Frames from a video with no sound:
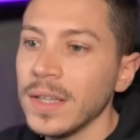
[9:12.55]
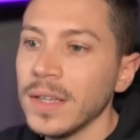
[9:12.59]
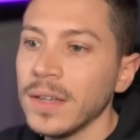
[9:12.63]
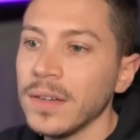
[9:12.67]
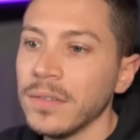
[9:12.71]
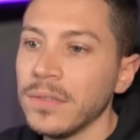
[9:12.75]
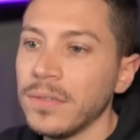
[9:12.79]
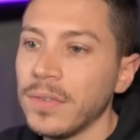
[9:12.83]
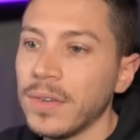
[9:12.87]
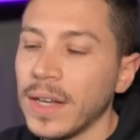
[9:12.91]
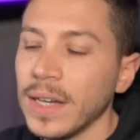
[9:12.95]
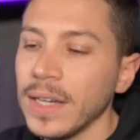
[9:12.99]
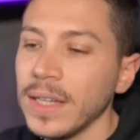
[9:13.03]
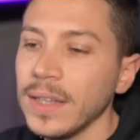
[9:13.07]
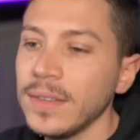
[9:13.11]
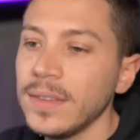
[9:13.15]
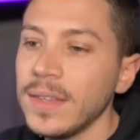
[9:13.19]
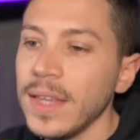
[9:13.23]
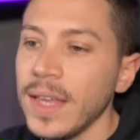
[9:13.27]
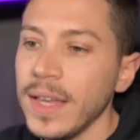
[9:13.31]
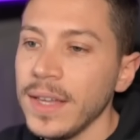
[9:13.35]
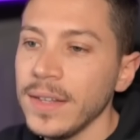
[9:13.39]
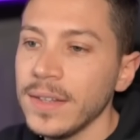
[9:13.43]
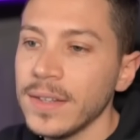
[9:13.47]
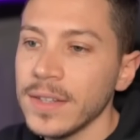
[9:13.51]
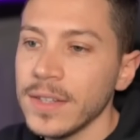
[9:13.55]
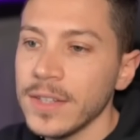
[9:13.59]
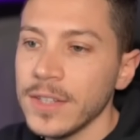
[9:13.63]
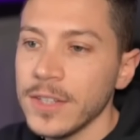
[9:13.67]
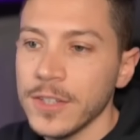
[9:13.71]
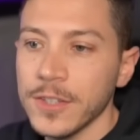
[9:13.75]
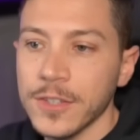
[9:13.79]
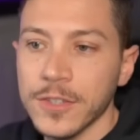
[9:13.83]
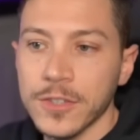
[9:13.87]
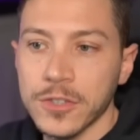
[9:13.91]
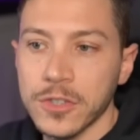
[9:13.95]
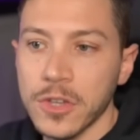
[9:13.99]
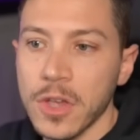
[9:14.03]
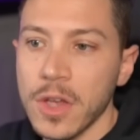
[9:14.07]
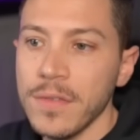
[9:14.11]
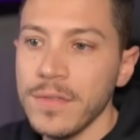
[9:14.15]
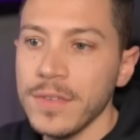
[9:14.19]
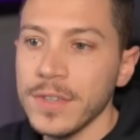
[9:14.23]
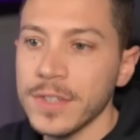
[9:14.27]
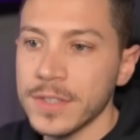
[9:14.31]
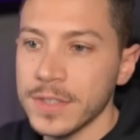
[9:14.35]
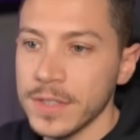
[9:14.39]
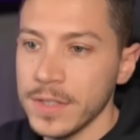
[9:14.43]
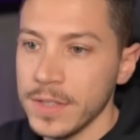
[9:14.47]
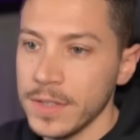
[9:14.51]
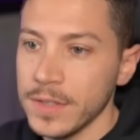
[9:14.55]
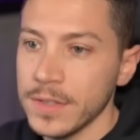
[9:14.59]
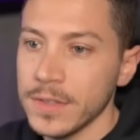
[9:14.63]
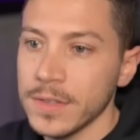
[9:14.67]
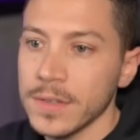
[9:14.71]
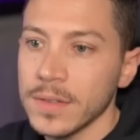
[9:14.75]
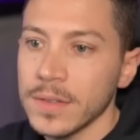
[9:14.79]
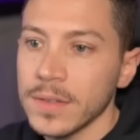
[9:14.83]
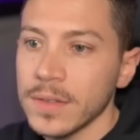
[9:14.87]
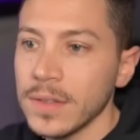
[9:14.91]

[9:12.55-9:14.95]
validate services,